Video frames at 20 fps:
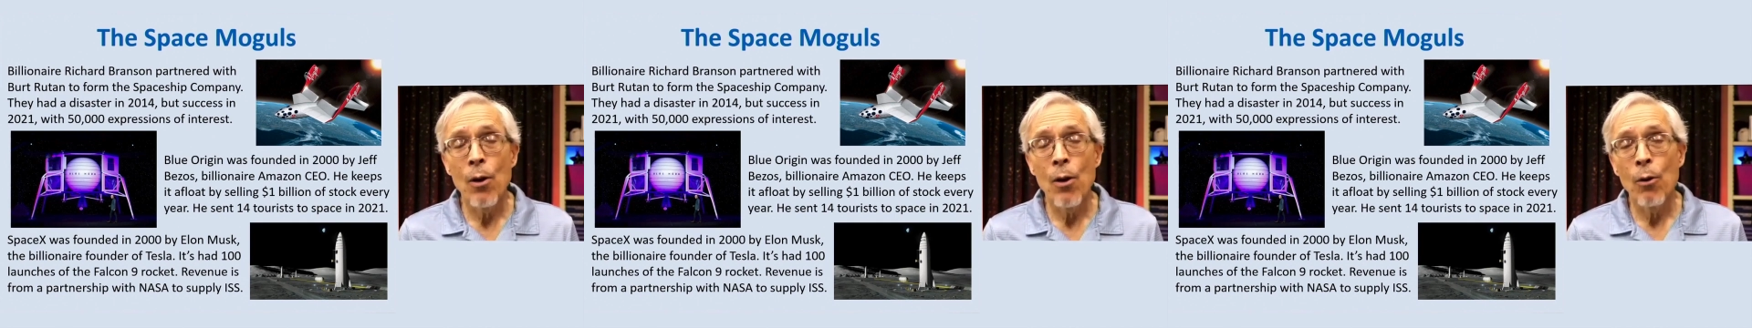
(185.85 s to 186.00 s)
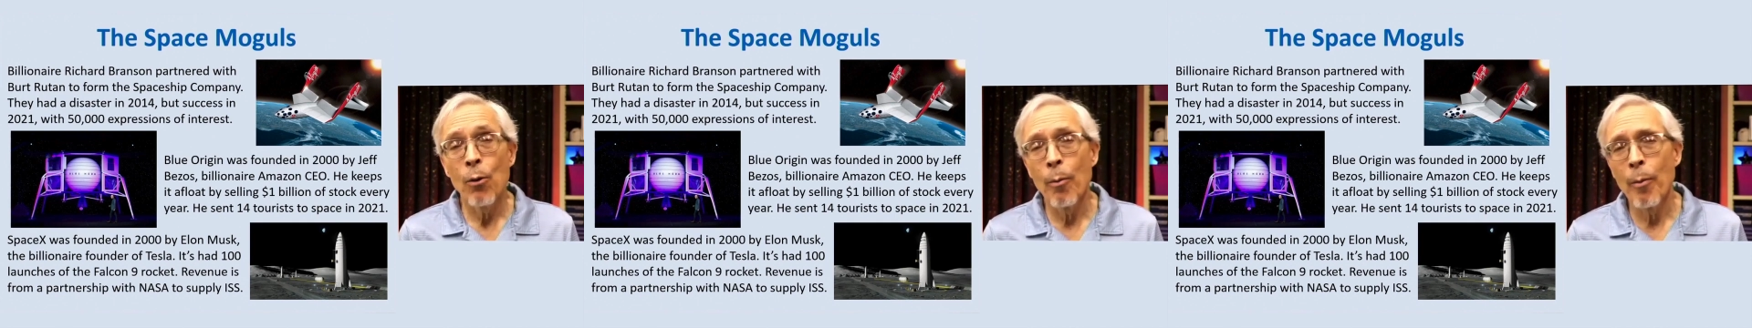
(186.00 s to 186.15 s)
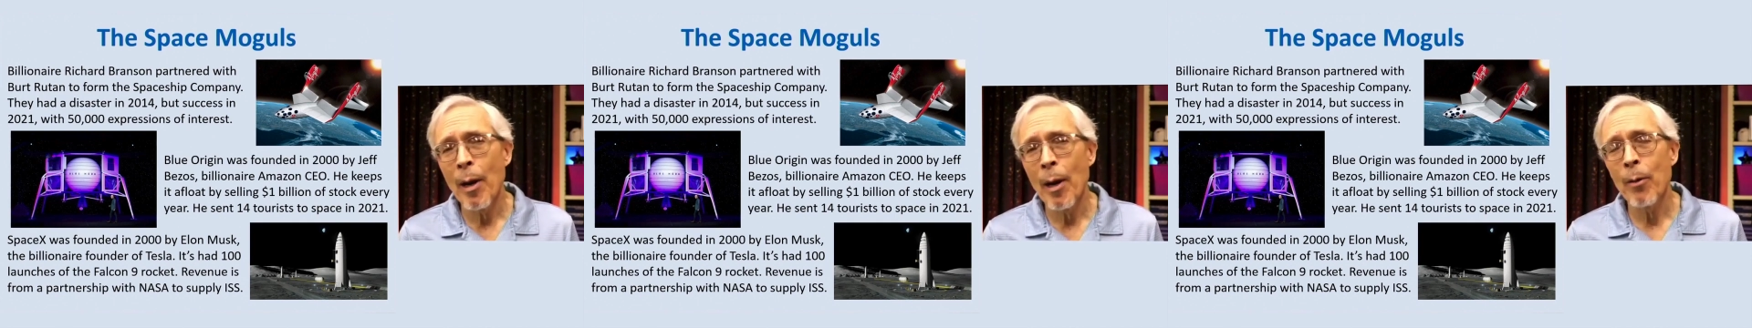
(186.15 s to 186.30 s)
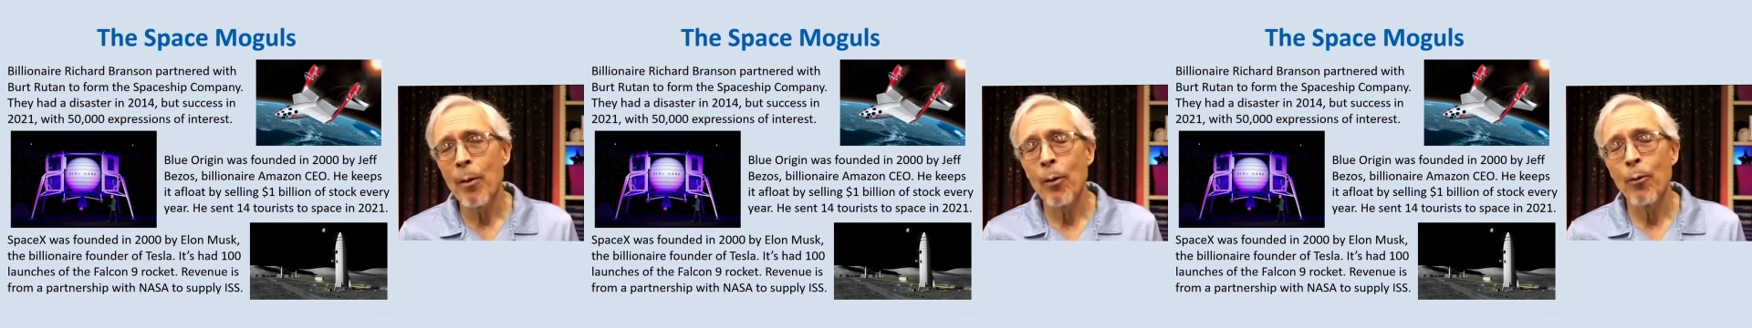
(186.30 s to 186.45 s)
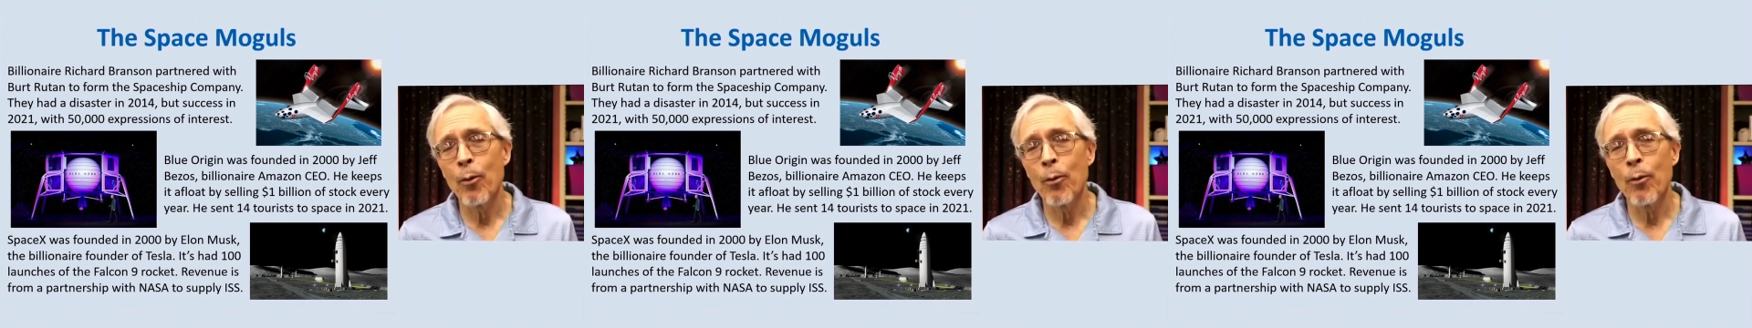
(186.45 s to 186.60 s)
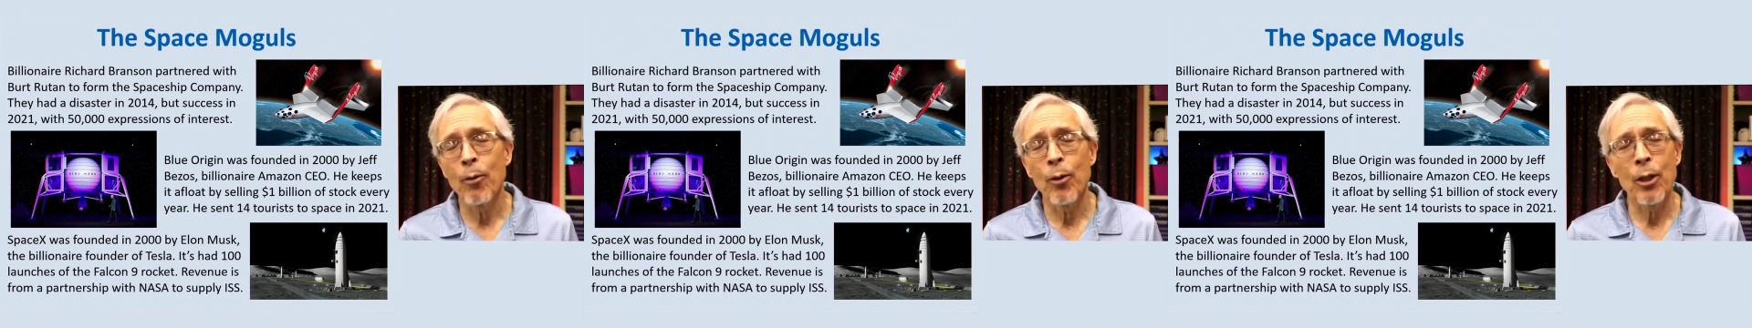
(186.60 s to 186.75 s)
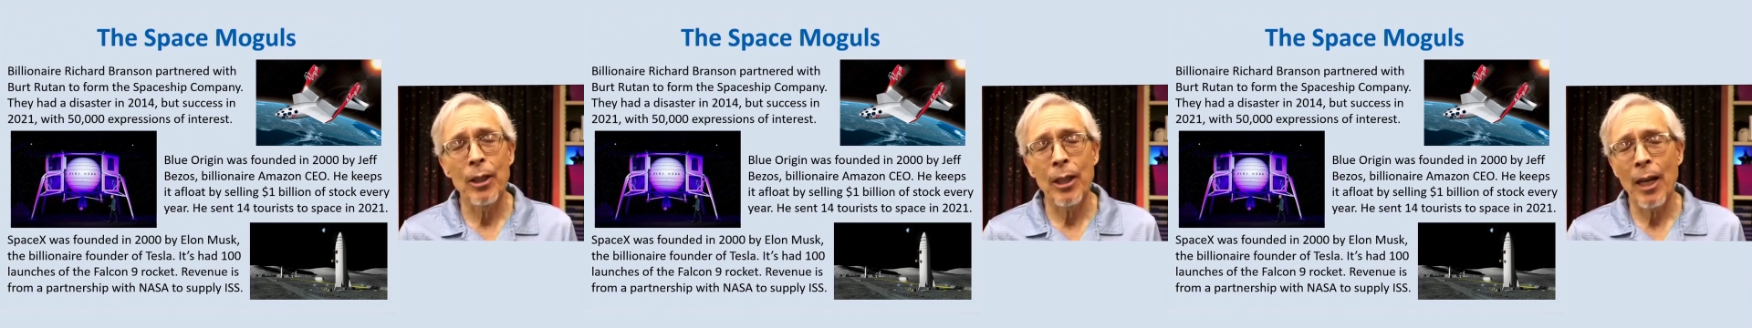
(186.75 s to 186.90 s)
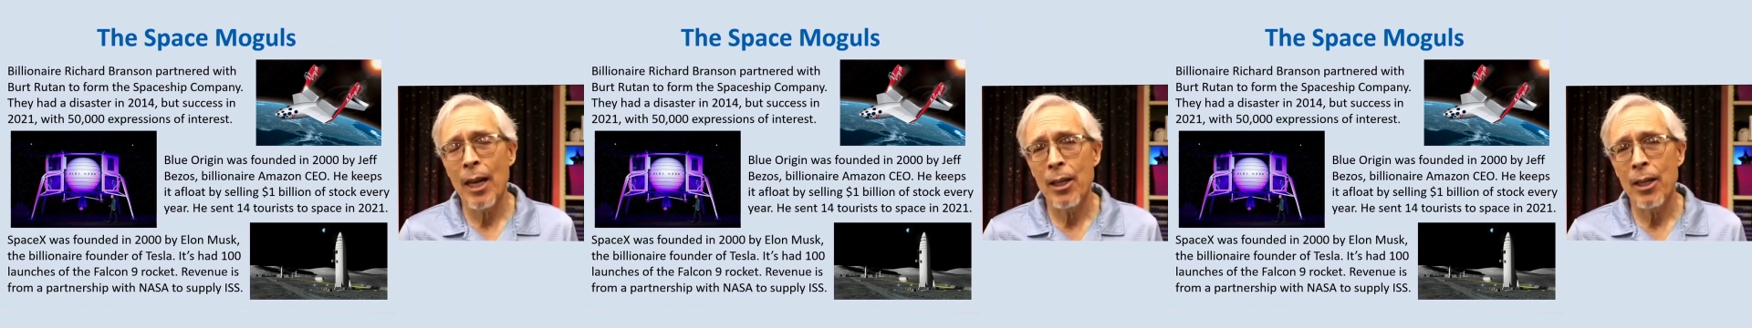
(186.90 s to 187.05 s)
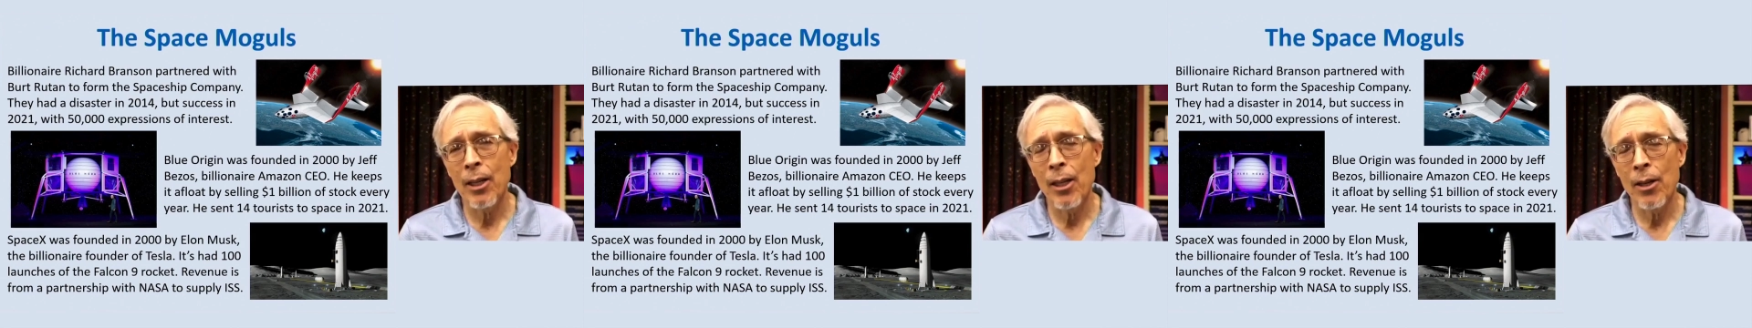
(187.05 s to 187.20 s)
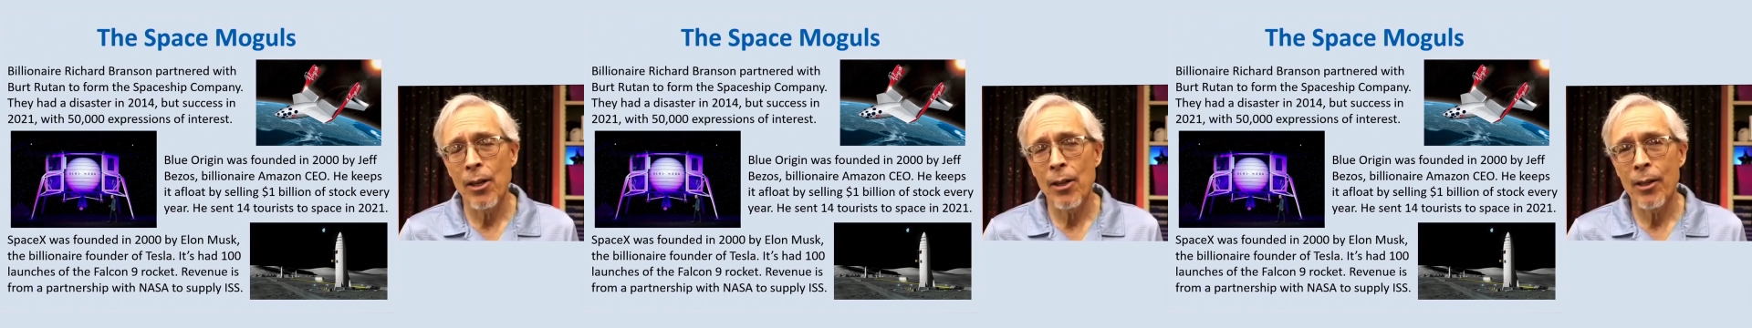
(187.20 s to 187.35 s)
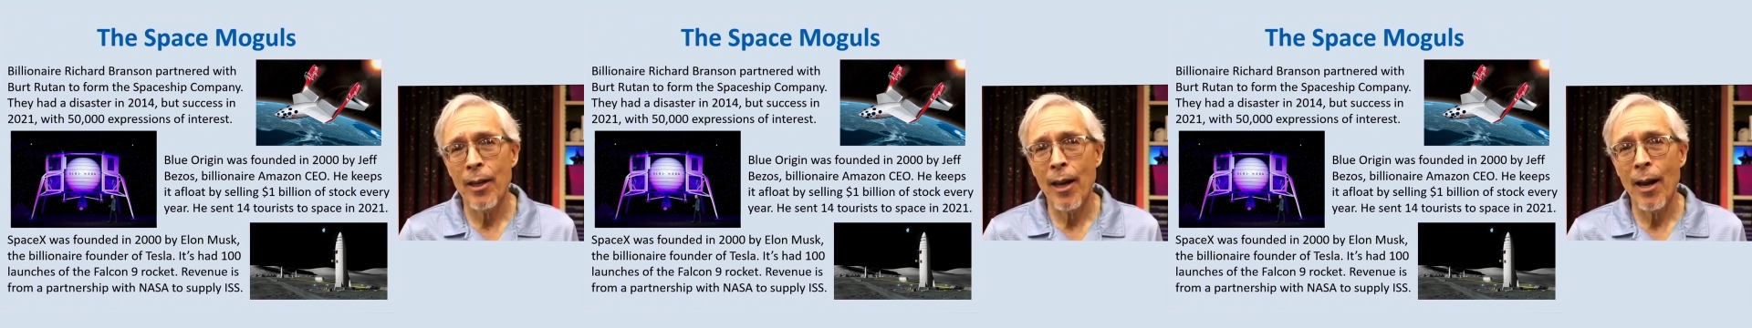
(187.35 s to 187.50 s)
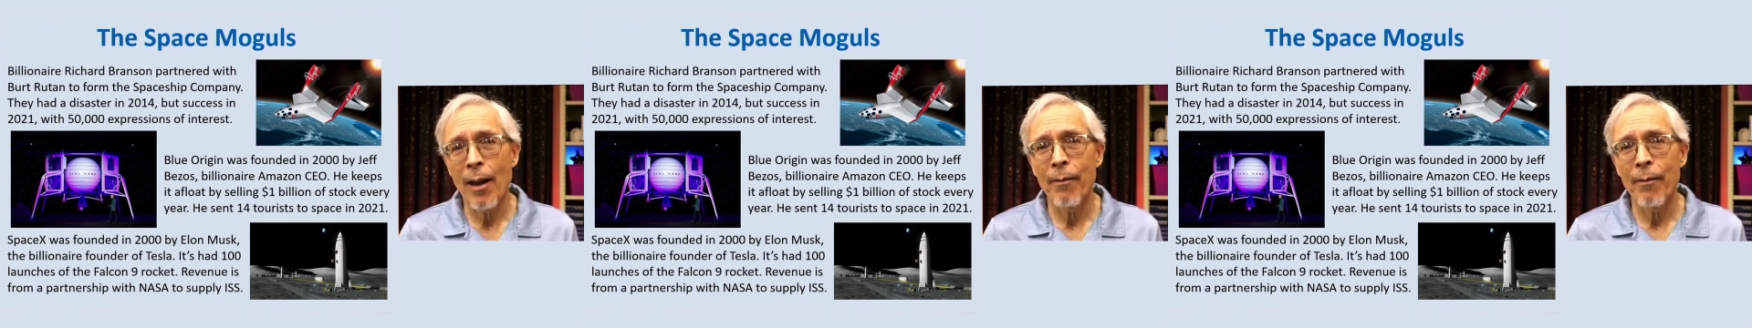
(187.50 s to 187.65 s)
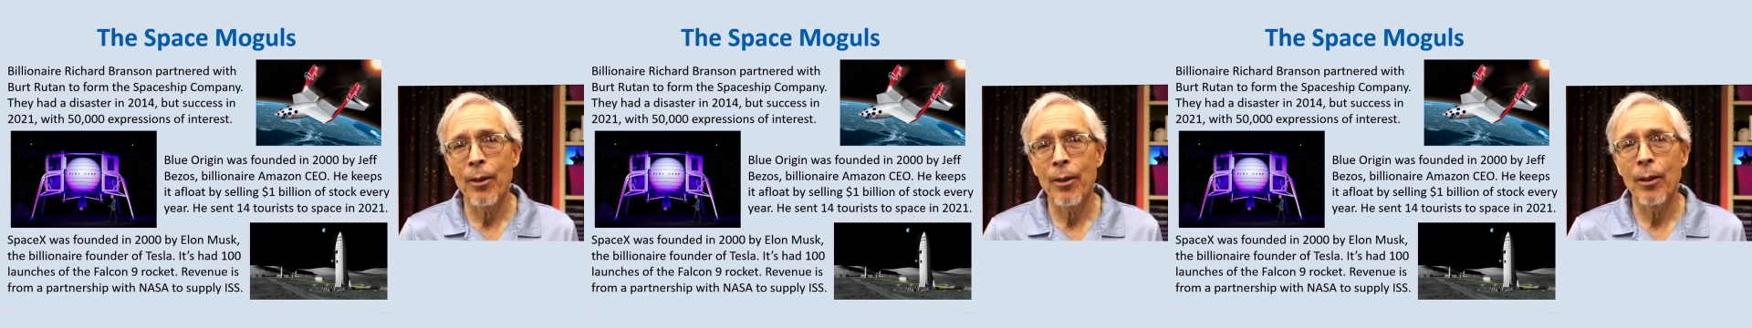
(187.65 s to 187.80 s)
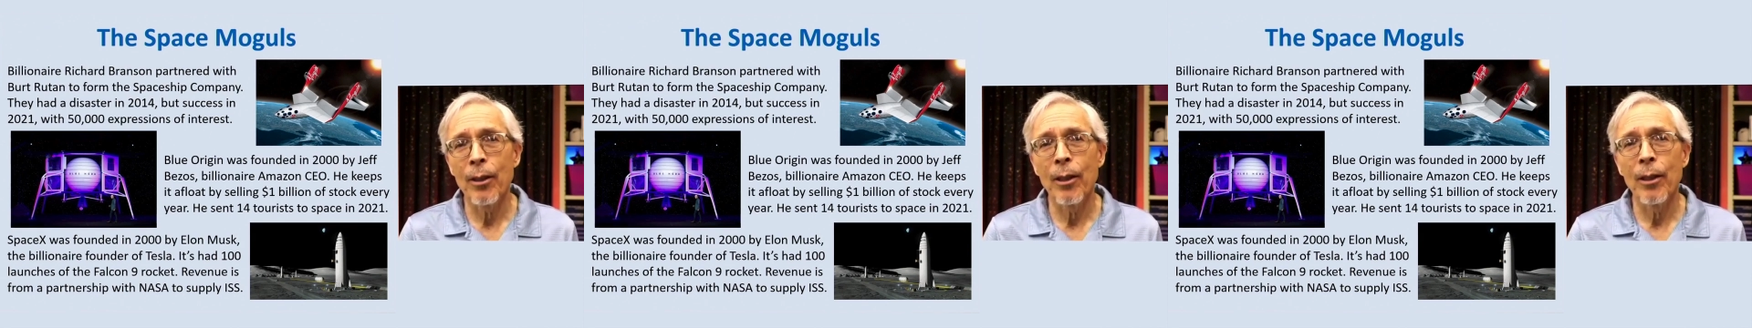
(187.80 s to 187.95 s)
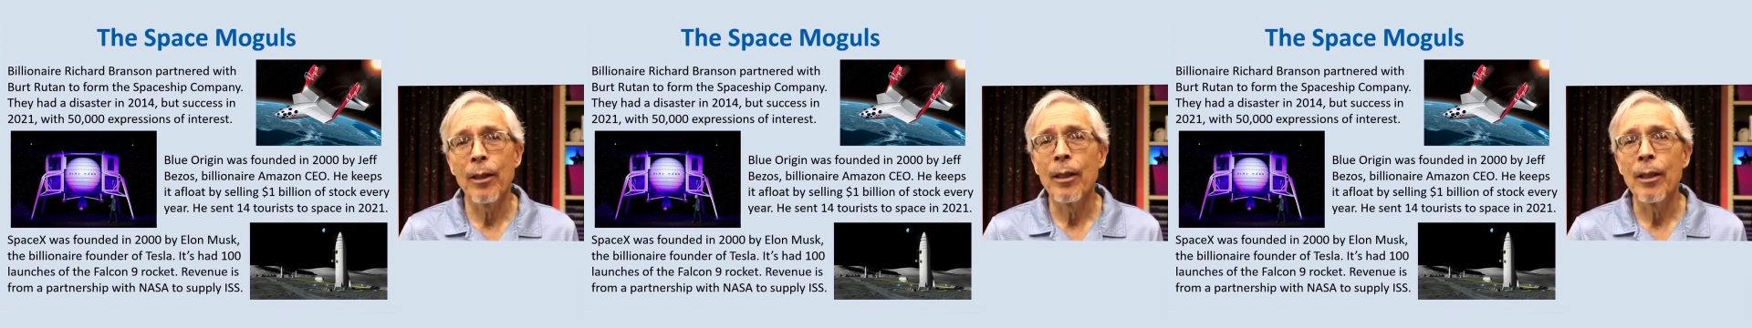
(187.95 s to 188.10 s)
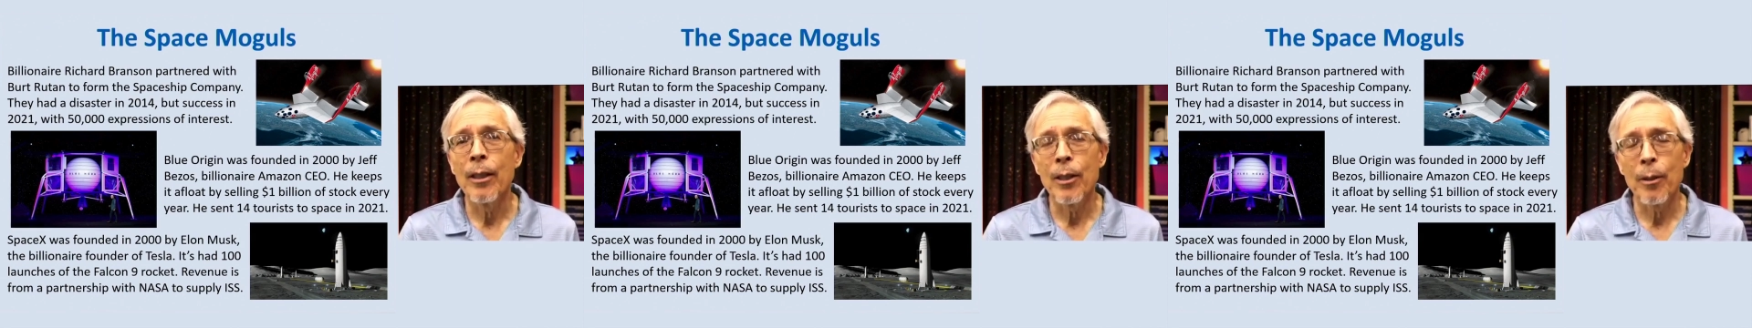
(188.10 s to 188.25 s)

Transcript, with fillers: Remember, for 10 years after the